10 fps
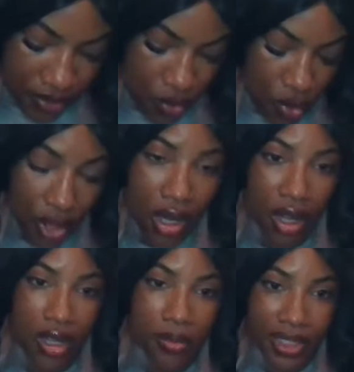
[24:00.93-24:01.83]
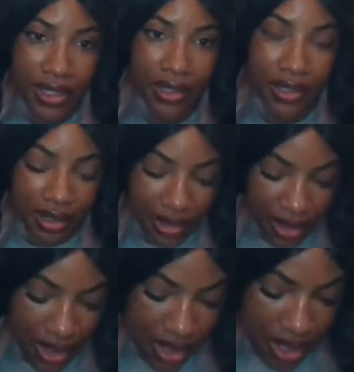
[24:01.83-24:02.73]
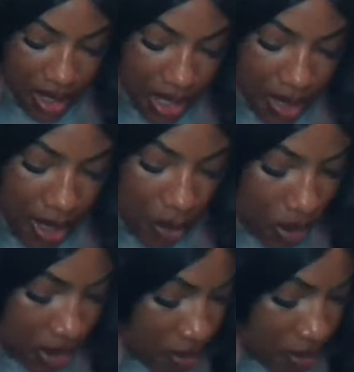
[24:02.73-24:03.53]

or calmness about what